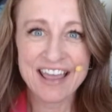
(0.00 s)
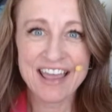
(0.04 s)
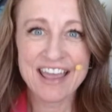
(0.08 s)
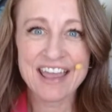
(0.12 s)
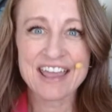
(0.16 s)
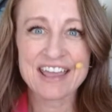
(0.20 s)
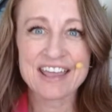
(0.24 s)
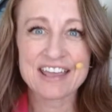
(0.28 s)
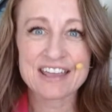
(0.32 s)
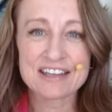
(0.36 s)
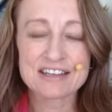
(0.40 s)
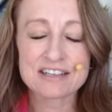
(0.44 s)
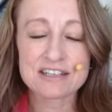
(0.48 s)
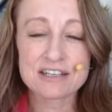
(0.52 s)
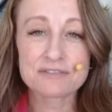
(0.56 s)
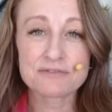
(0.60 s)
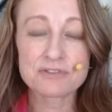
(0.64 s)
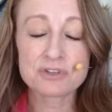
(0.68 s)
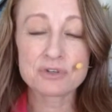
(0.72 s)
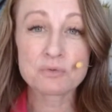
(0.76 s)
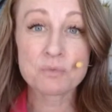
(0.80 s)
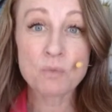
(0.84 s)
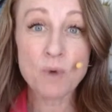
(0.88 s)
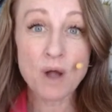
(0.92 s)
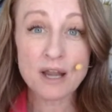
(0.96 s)
And if
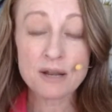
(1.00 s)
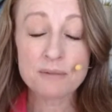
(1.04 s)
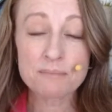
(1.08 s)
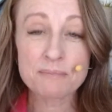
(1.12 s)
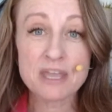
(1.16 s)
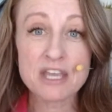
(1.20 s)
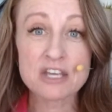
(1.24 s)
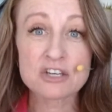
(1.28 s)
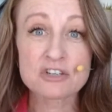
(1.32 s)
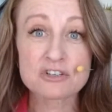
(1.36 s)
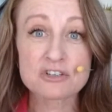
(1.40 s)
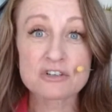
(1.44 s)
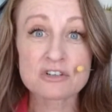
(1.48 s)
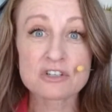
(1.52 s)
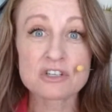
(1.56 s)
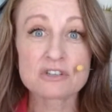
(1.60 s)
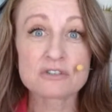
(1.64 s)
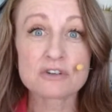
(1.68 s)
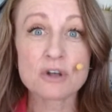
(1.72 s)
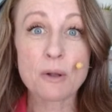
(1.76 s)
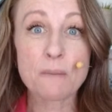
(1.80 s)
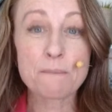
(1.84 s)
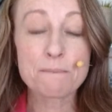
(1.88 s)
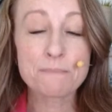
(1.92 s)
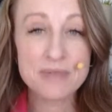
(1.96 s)
you want to make sure you
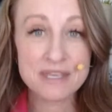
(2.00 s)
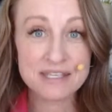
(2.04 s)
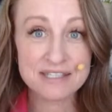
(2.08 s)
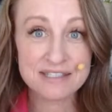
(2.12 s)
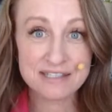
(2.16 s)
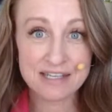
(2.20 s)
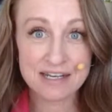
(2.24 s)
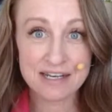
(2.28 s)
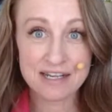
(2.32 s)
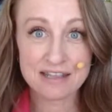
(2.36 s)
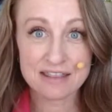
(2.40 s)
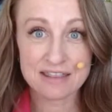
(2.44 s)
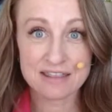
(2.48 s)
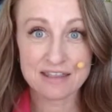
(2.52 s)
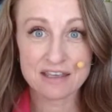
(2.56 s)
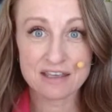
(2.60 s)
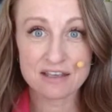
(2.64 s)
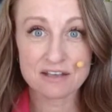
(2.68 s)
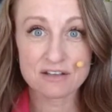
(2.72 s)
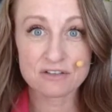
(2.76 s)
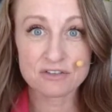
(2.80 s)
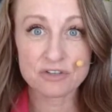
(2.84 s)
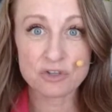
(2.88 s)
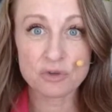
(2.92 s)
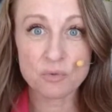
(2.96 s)
don't miss
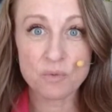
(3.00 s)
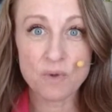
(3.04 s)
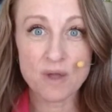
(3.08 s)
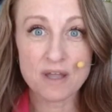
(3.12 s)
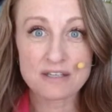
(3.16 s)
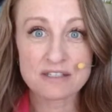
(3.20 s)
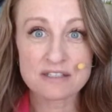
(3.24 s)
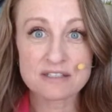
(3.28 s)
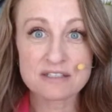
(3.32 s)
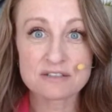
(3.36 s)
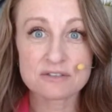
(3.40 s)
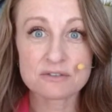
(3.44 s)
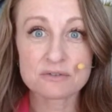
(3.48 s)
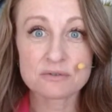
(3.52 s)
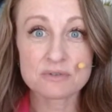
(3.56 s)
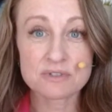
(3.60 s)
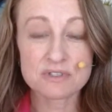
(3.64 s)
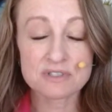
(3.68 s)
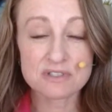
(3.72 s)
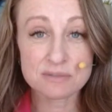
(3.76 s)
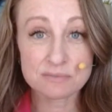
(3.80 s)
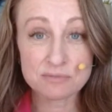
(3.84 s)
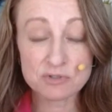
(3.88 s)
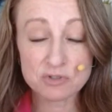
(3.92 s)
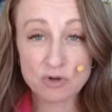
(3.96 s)
anything, you'll want to
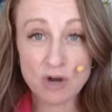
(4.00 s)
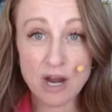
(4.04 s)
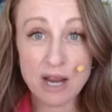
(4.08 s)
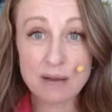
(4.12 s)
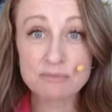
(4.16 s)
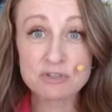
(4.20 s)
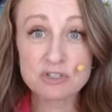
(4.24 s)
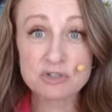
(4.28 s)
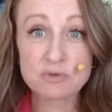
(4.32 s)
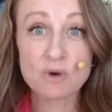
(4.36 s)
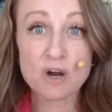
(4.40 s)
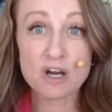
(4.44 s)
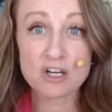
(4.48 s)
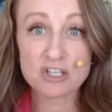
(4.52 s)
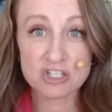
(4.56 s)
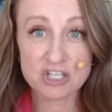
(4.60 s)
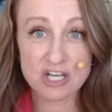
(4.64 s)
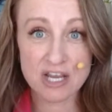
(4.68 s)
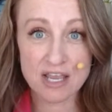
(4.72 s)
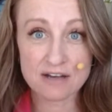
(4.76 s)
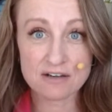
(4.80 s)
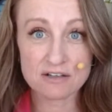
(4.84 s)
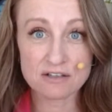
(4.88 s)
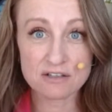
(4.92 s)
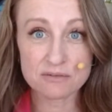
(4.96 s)
subscribe to our
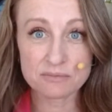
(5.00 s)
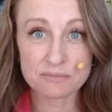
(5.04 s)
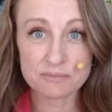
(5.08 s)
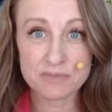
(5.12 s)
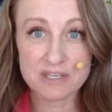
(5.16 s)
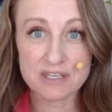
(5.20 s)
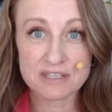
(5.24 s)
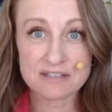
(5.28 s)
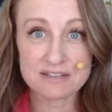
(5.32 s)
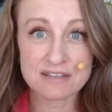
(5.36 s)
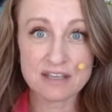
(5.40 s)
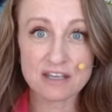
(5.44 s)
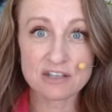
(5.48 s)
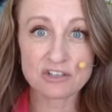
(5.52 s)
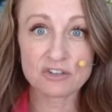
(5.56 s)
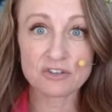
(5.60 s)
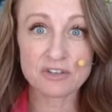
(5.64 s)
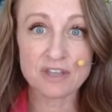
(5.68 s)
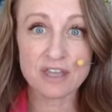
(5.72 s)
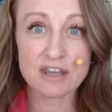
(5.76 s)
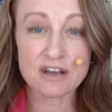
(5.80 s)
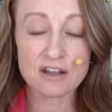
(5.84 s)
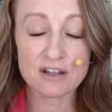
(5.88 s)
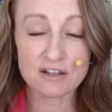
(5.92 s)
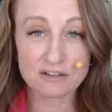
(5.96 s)
channel because then you'll
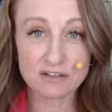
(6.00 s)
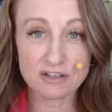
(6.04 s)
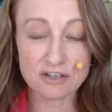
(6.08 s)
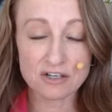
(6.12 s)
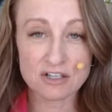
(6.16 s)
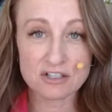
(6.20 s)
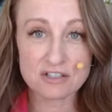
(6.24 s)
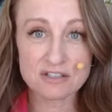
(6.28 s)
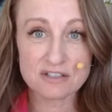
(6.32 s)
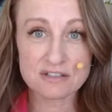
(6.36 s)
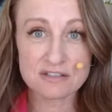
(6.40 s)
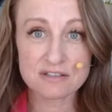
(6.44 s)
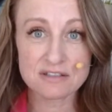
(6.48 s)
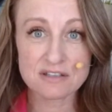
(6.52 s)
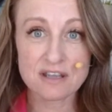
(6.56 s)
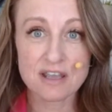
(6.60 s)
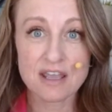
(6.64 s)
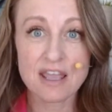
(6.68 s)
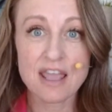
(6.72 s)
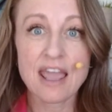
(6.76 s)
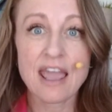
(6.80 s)
get alerts.